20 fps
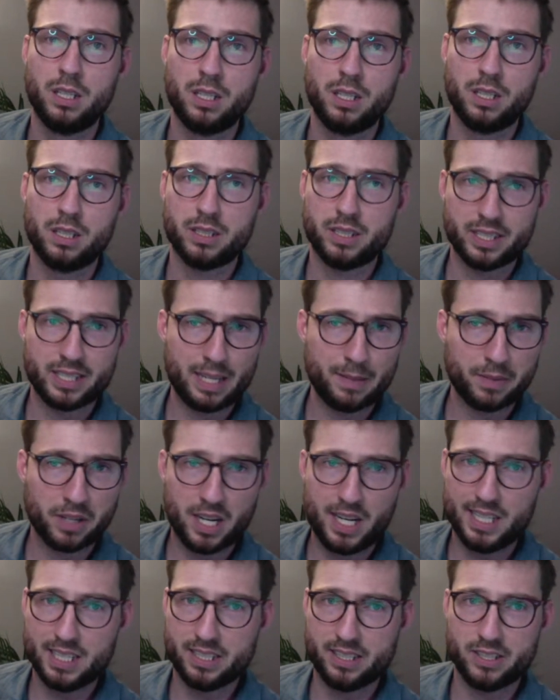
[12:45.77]
It's the same
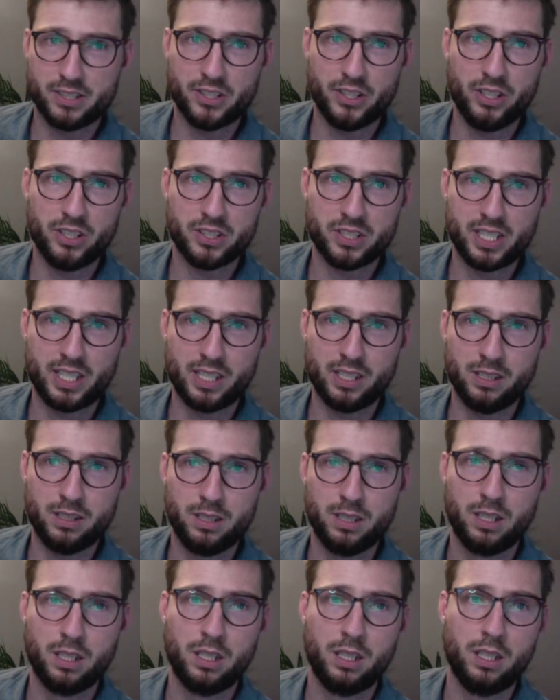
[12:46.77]
cost as Solo Settle.
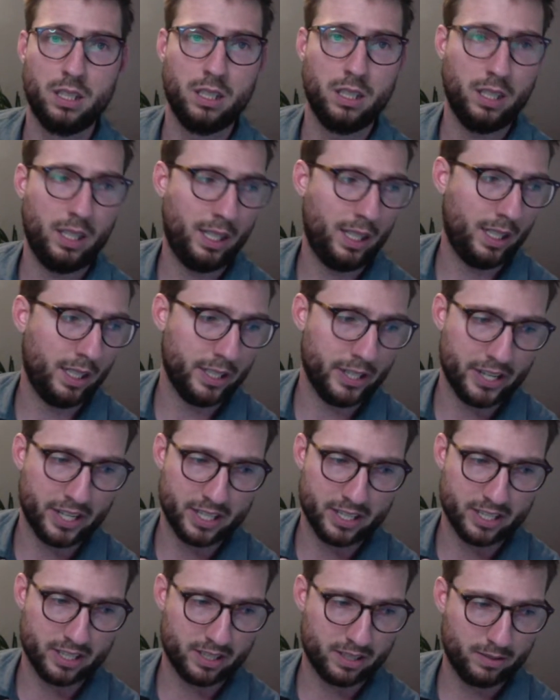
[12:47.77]

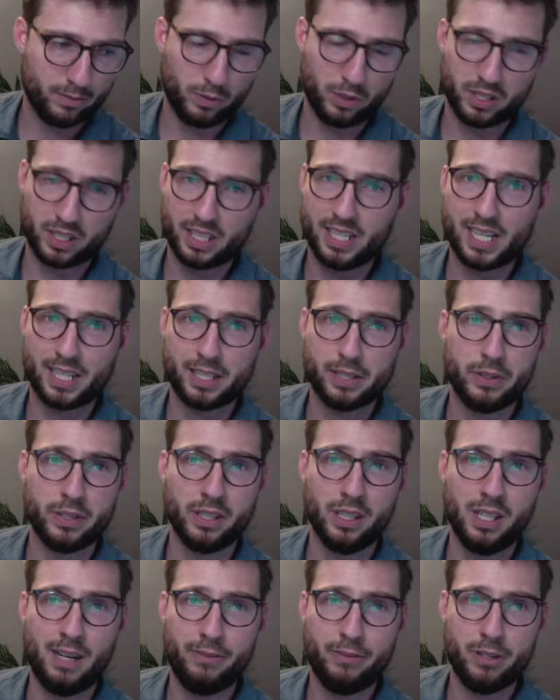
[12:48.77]
We'll connect you with a
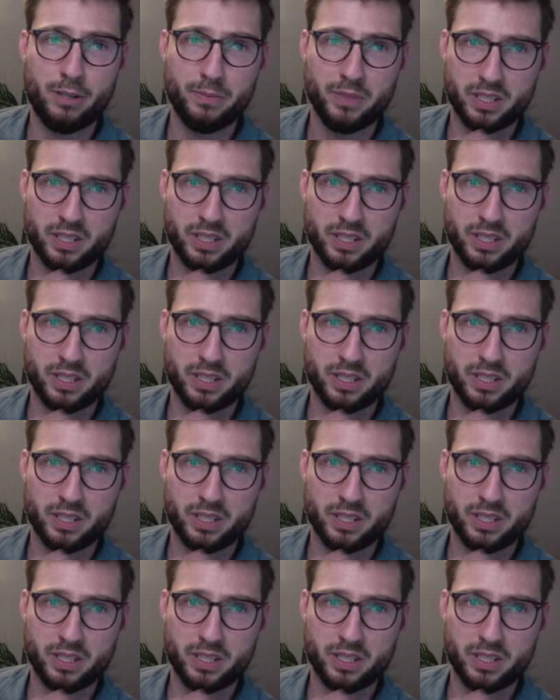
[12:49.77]
law firm.